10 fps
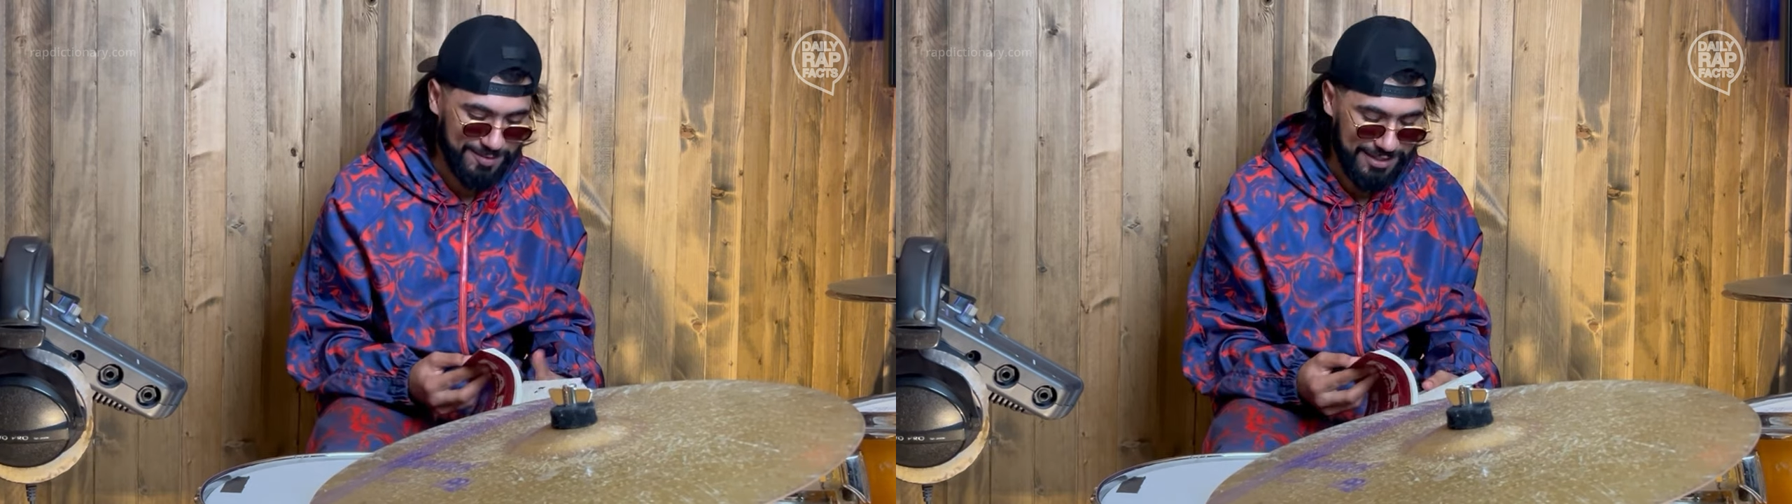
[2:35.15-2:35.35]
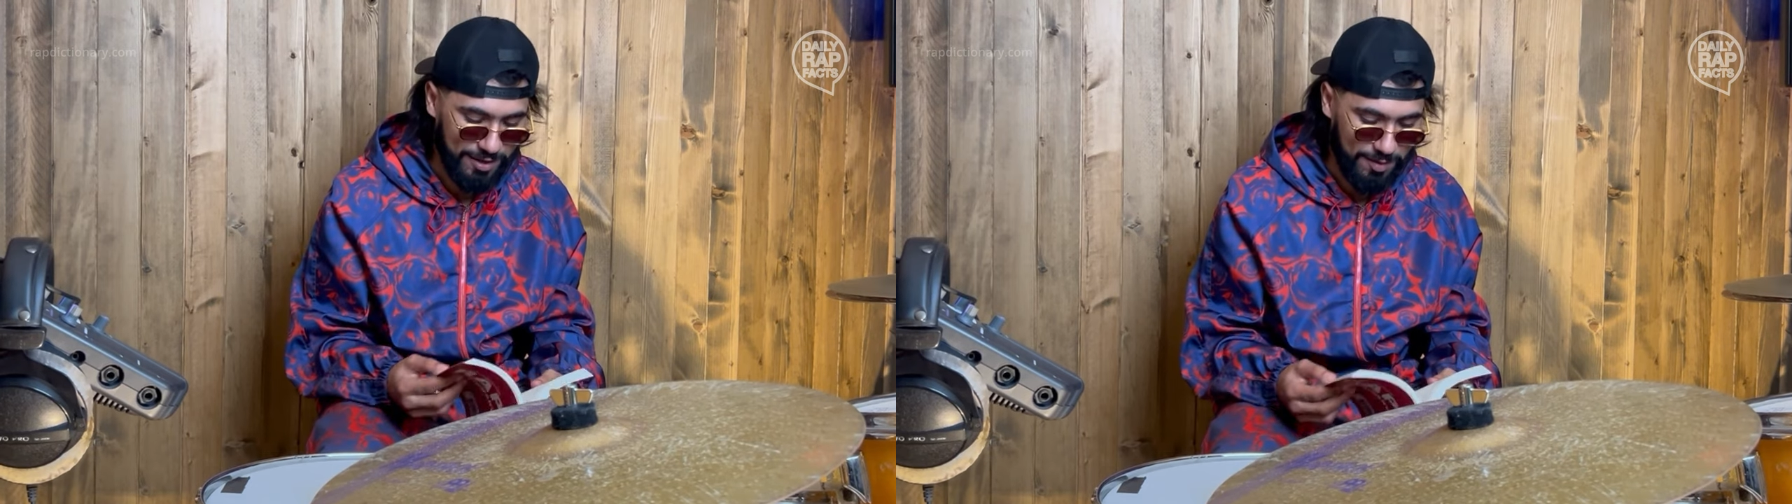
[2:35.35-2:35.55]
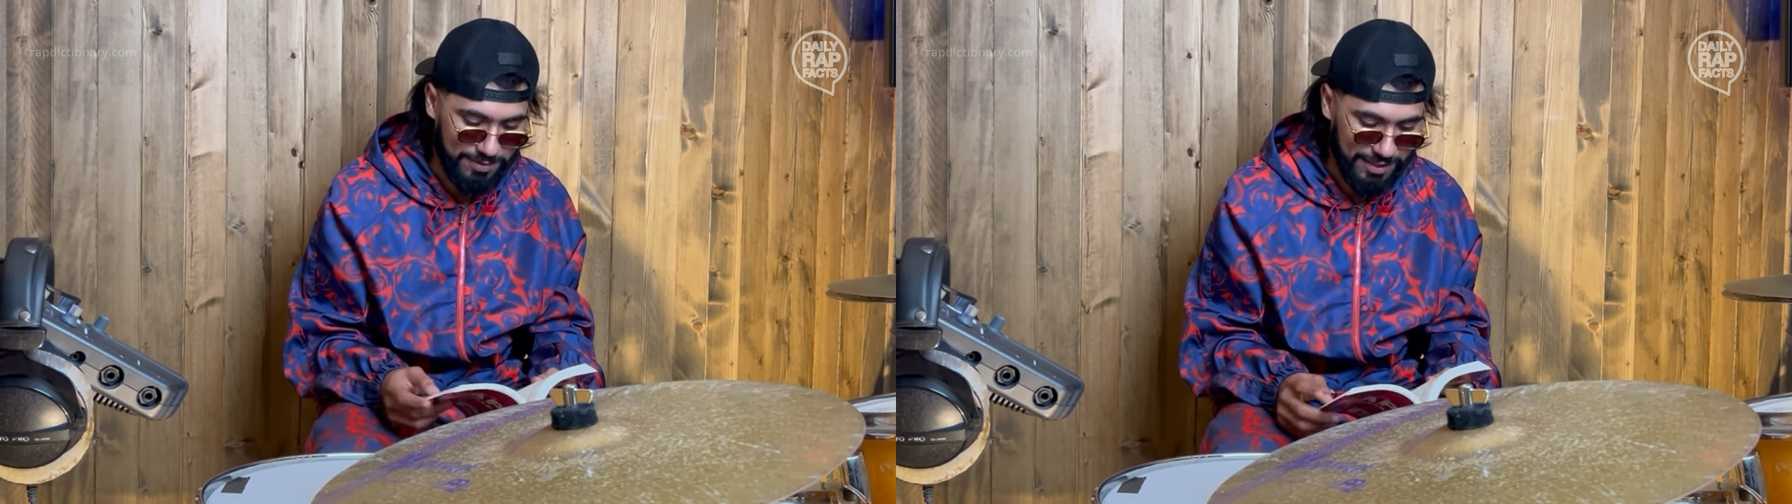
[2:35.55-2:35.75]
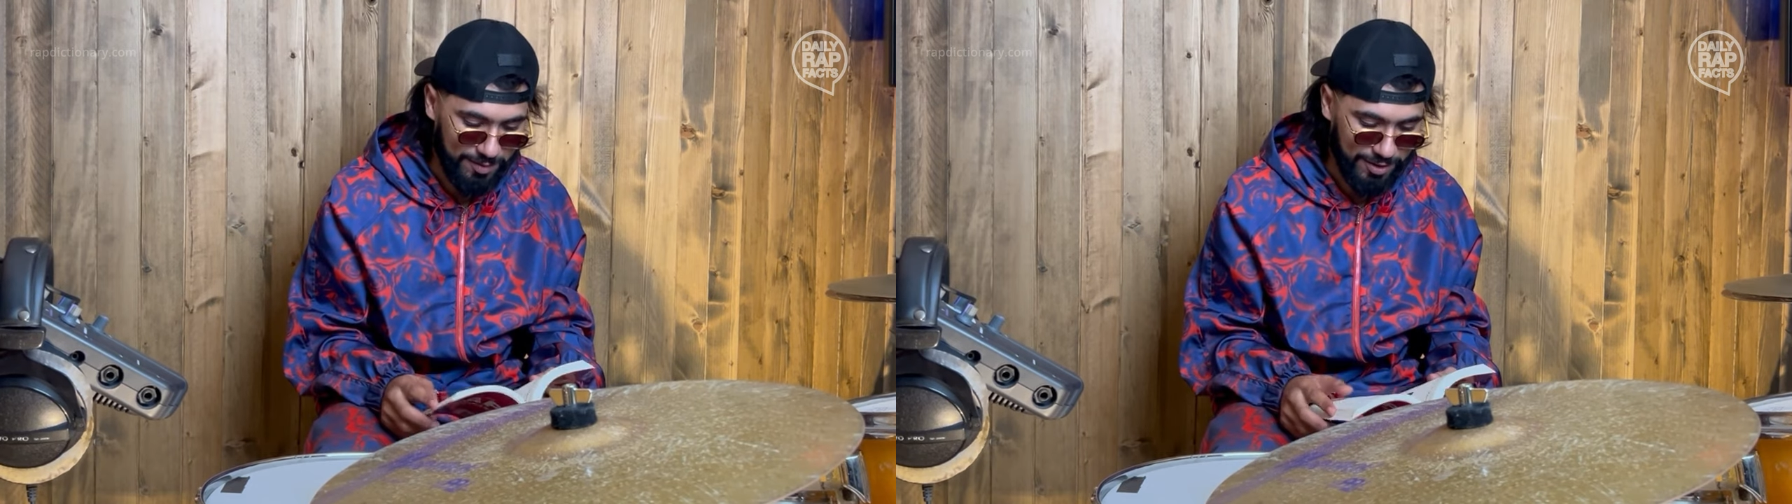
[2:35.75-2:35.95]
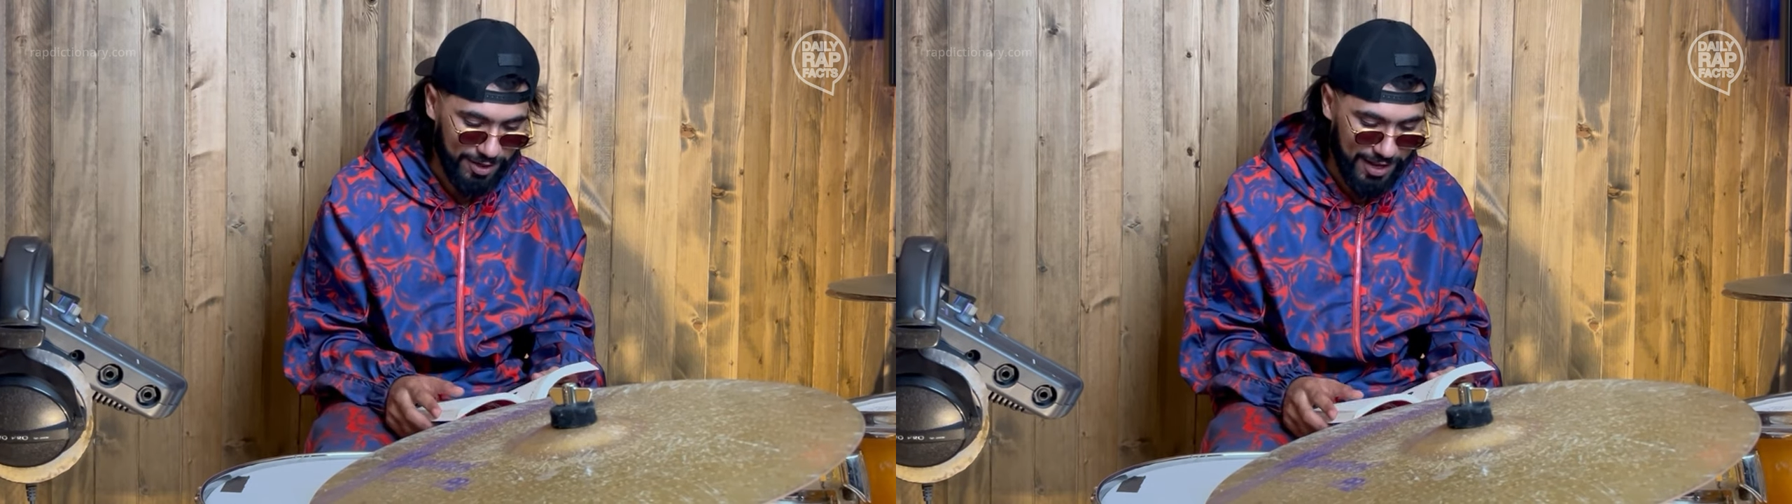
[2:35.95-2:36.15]
I think, I think
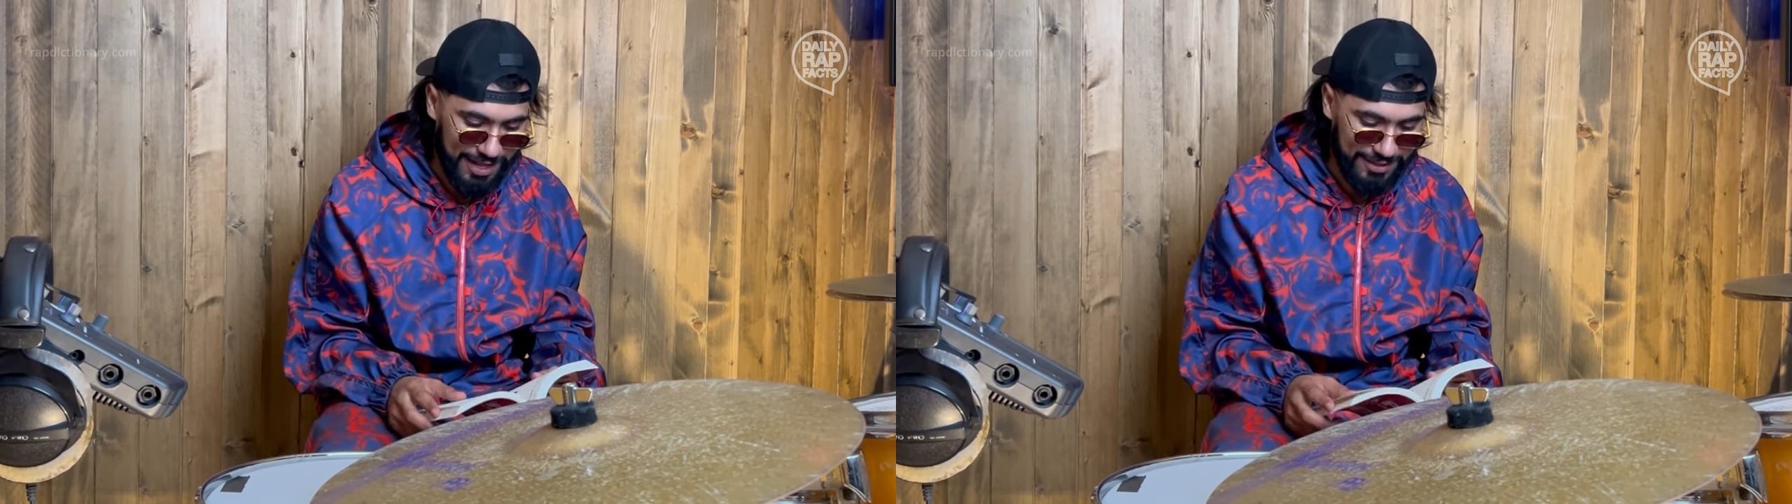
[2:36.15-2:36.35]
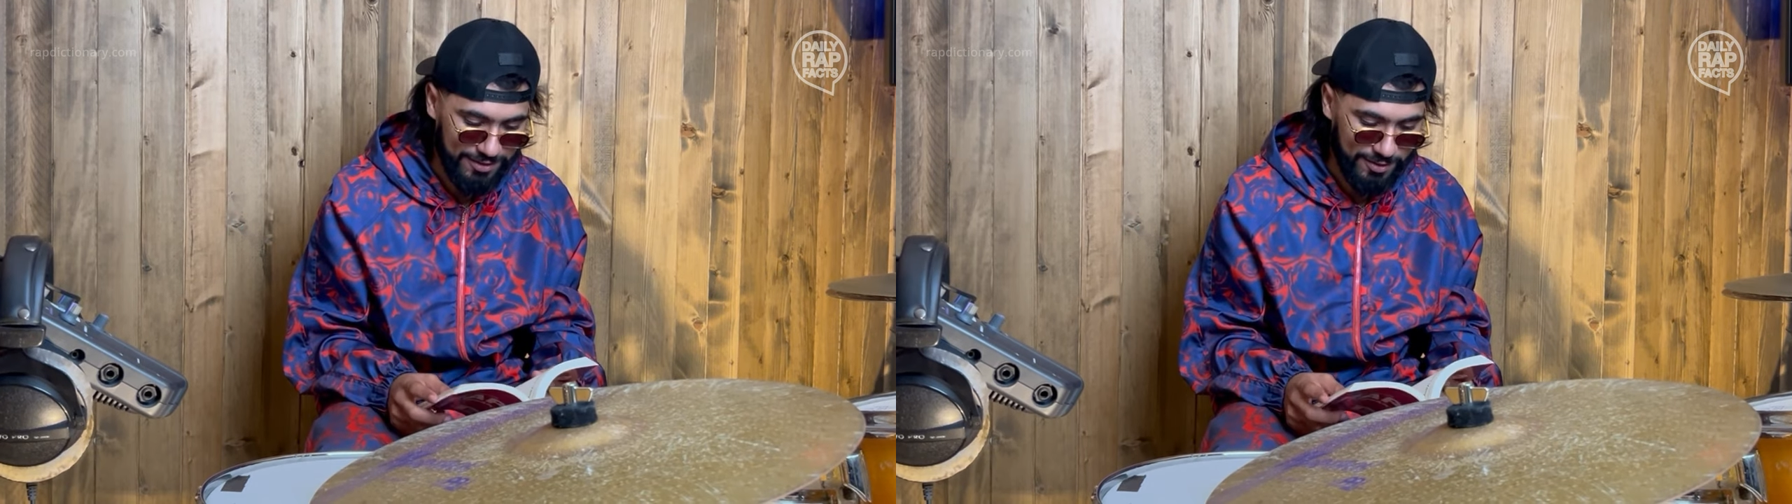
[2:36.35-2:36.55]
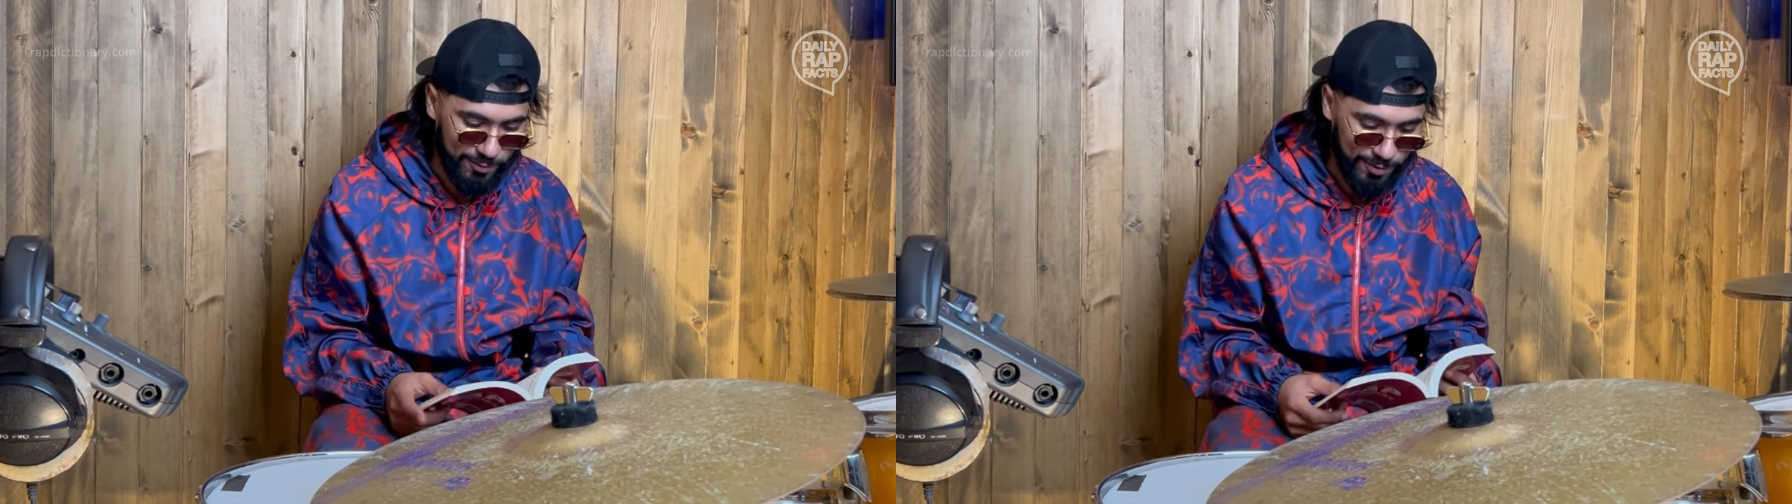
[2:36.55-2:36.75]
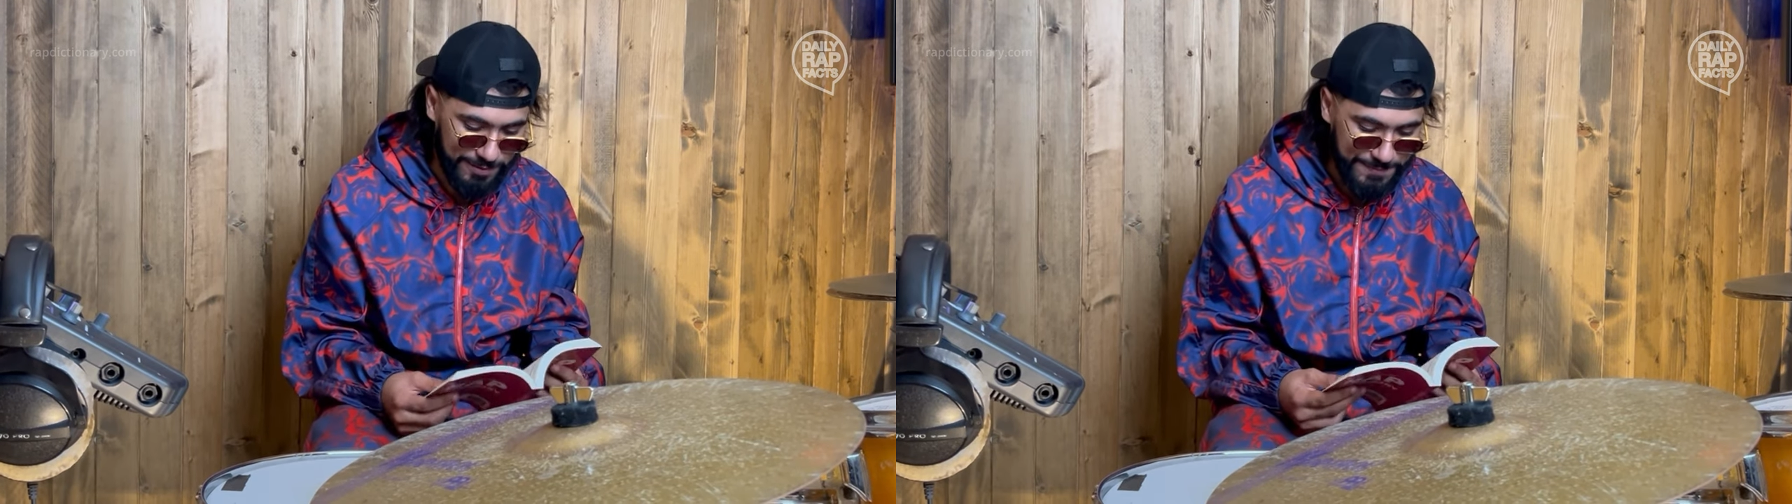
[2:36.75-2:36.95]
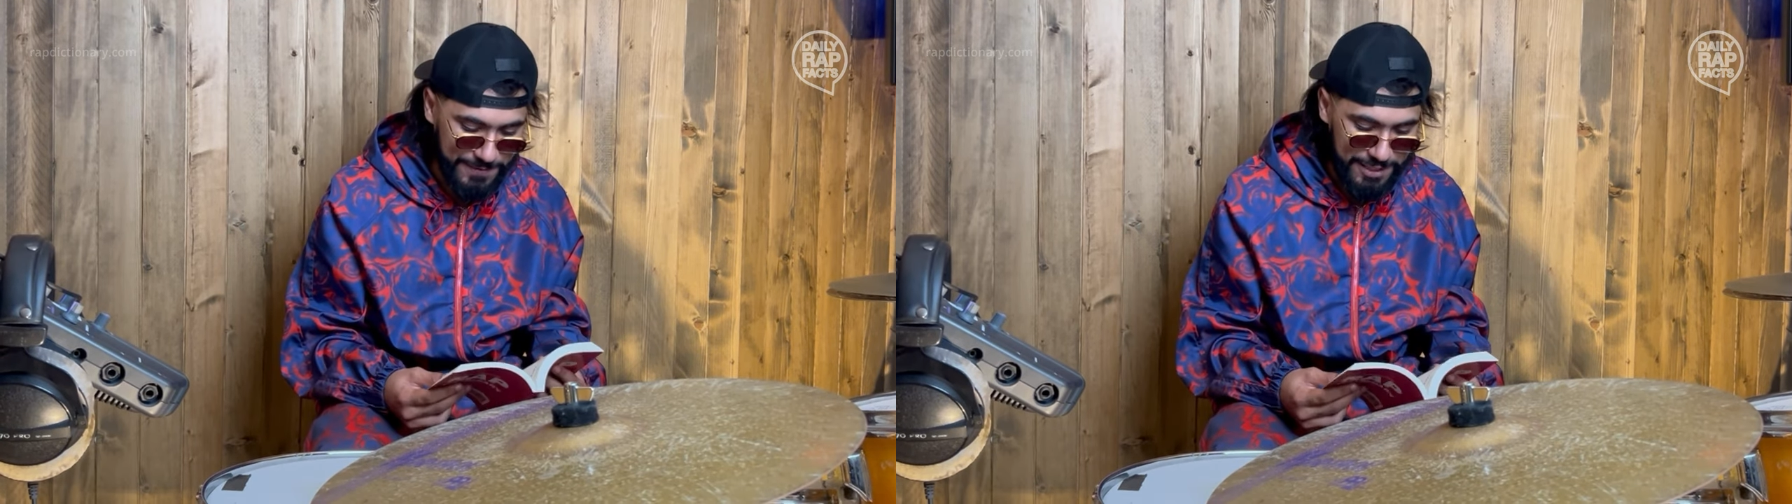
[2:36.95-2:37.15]
I'm gonna add another one.